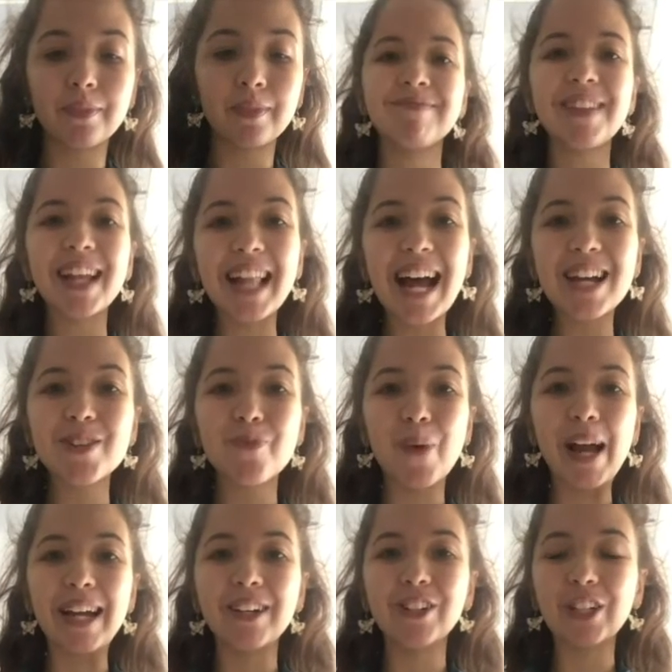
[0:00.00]
The last
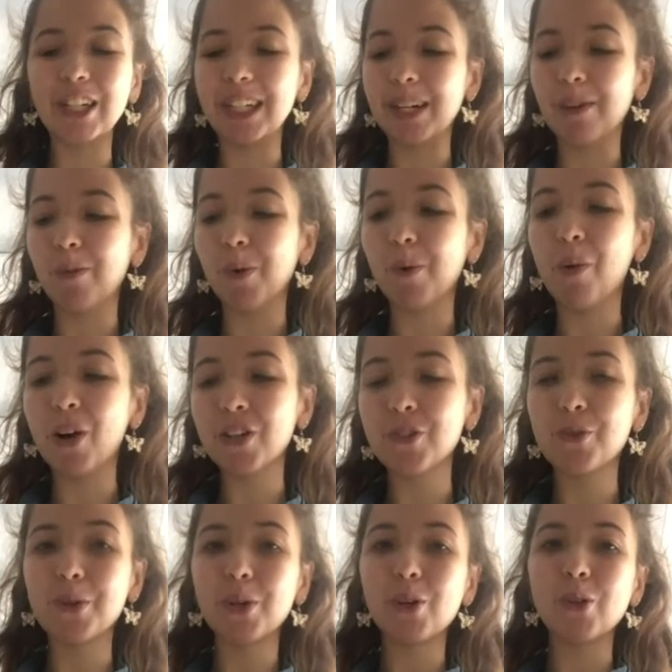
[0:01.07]
wet ingredient we want
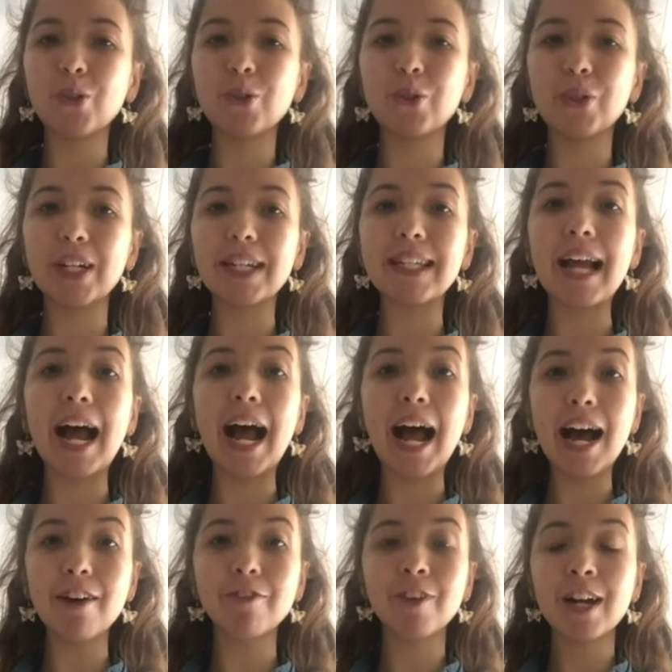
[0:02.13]
to include is
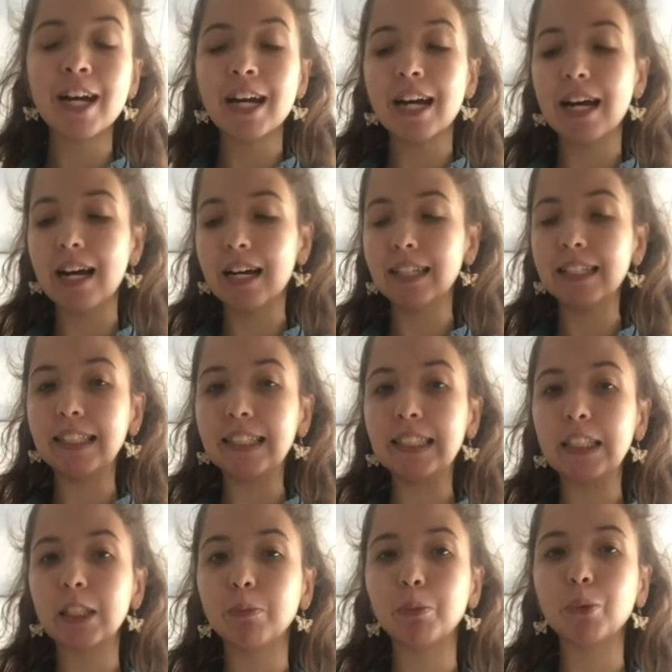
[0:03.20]
1/2
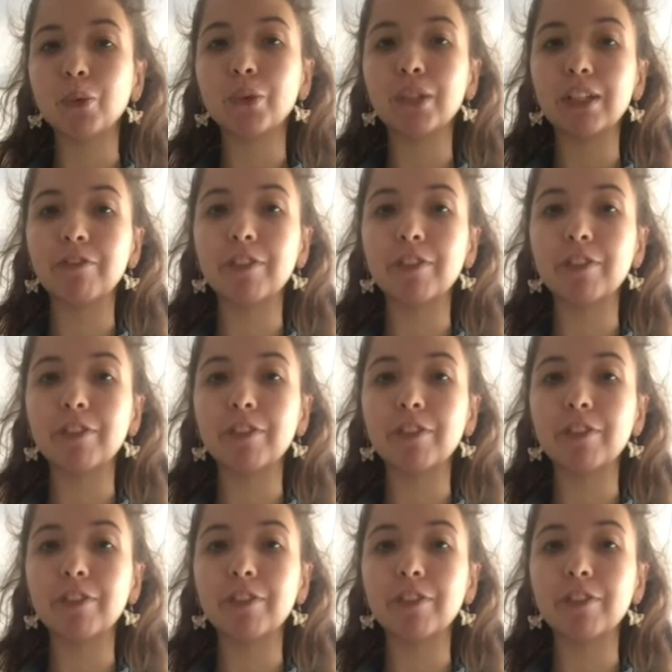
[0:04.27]
teaspoon of